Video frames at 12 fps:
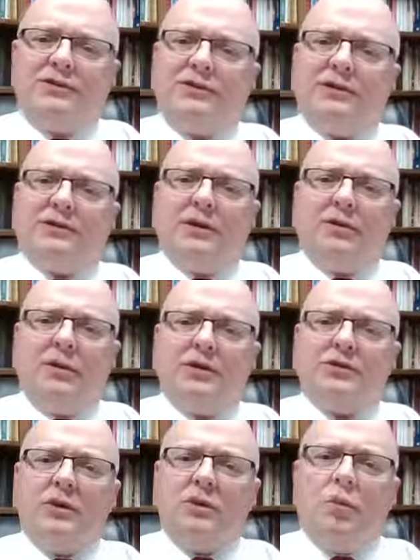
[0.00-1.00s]
let's address the
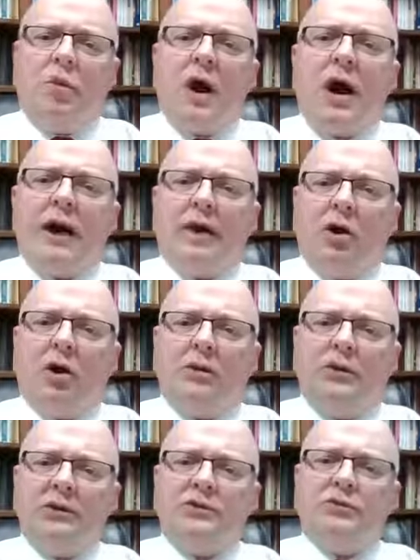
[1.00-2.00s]
question why
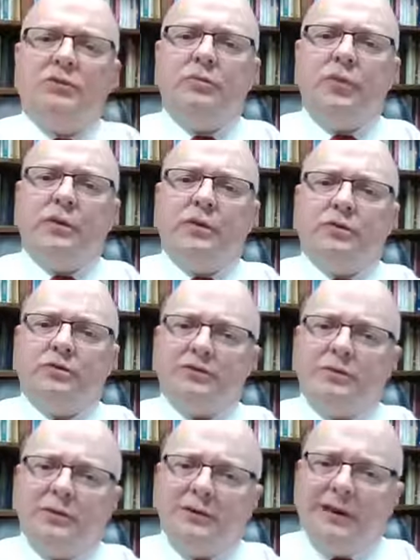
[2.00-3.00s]
are these two
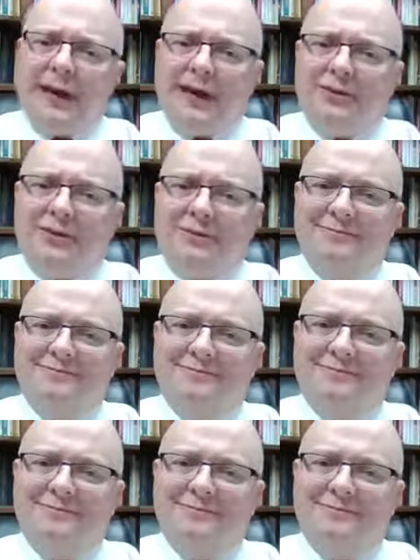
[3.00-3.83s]
miracles put together